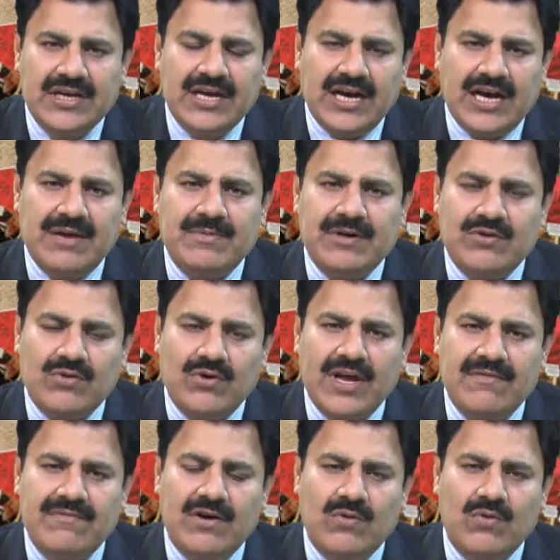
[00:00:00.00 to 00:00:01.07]
I mean, to
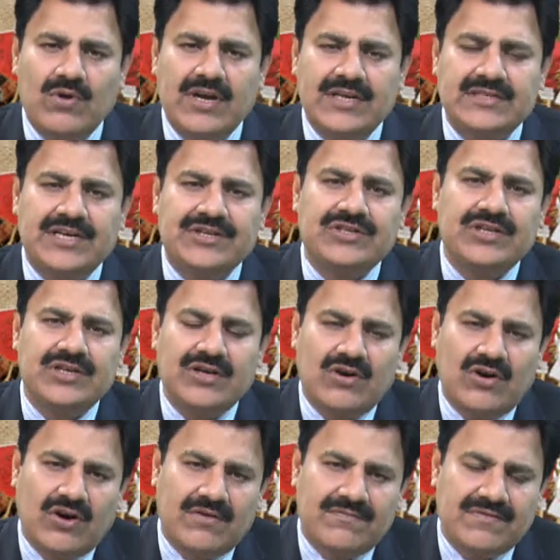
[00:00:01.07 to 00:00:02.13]
have a hold a session
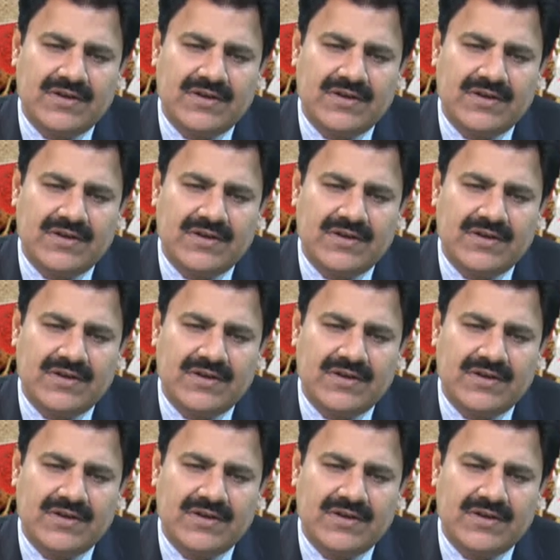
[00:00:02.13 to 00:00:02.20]
of